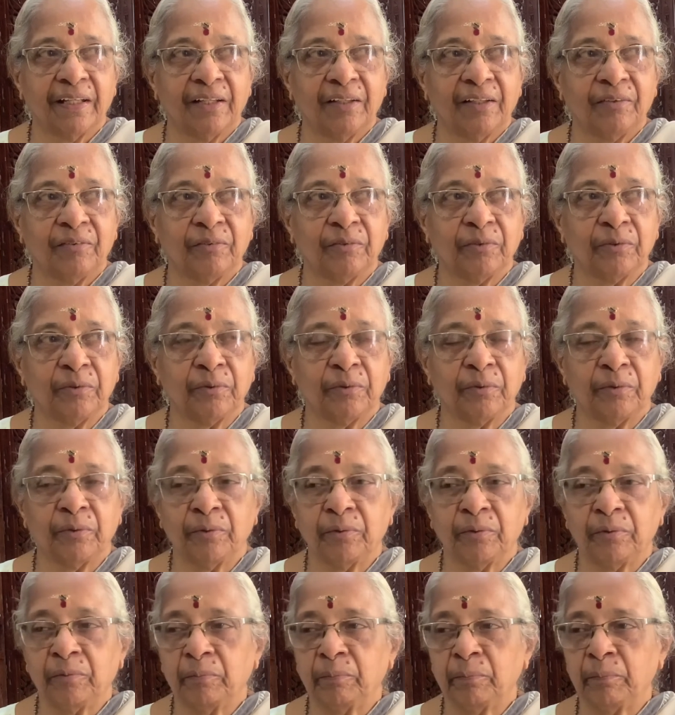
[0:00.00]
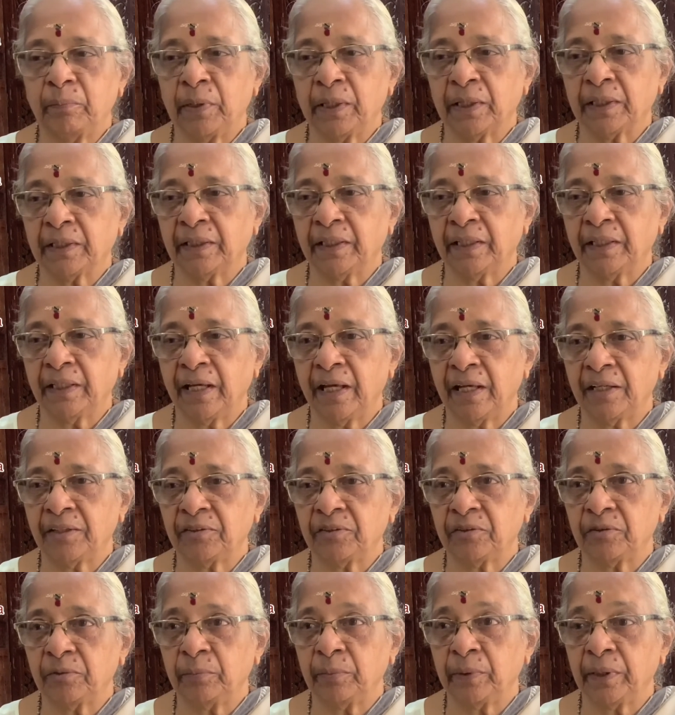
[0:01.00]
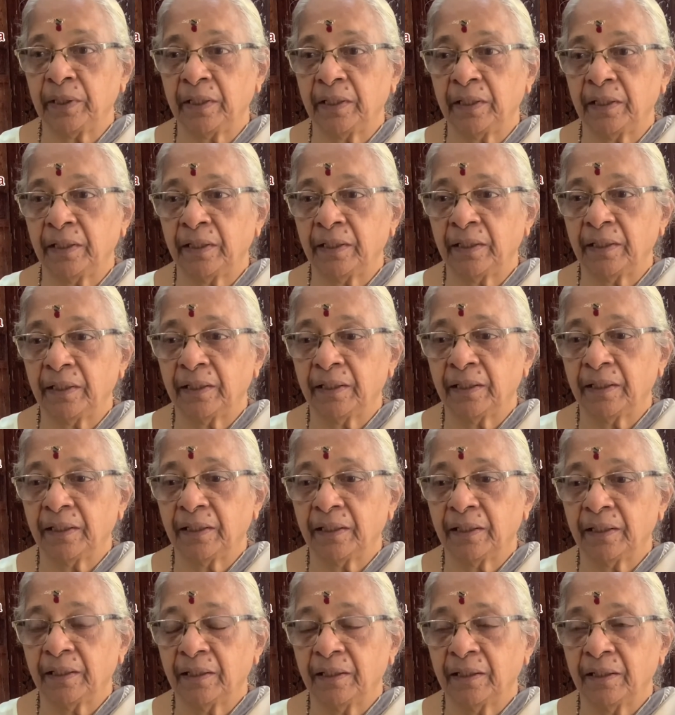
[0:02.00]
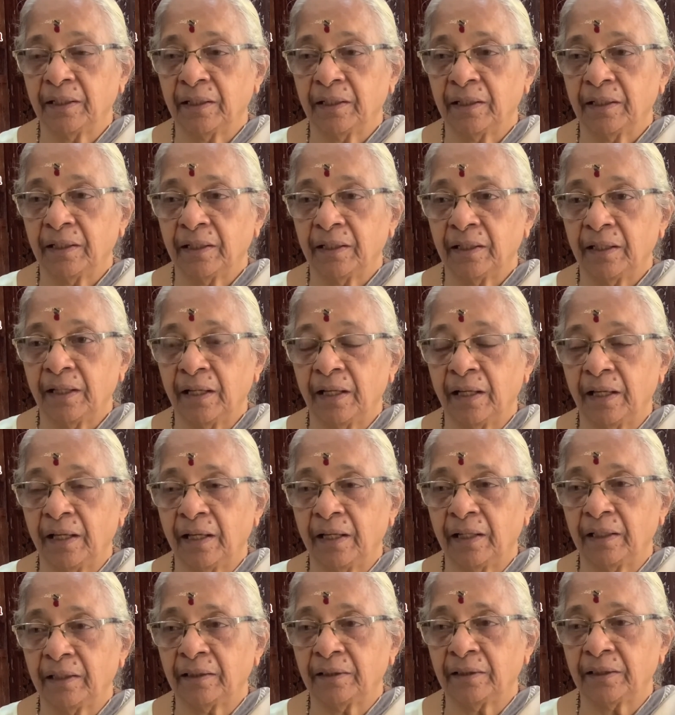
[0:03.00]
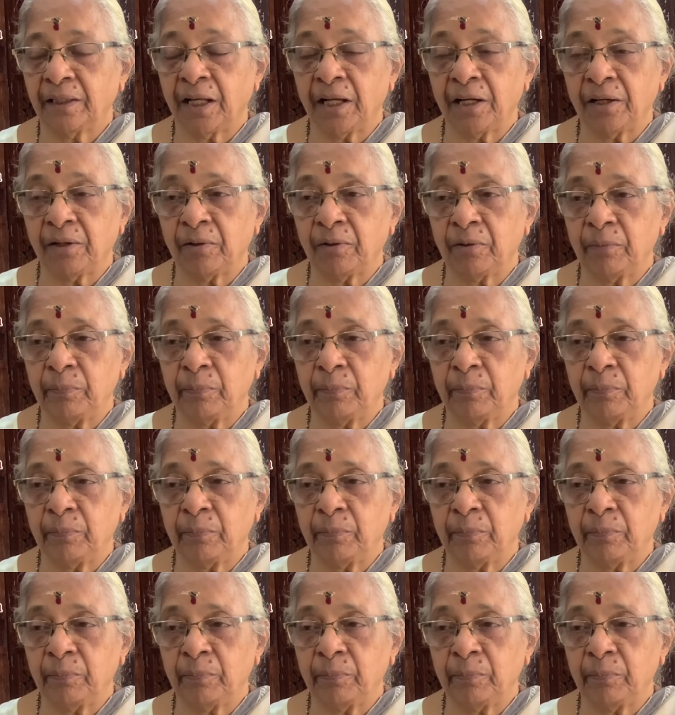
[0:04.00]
So, bhakti has to be a thorough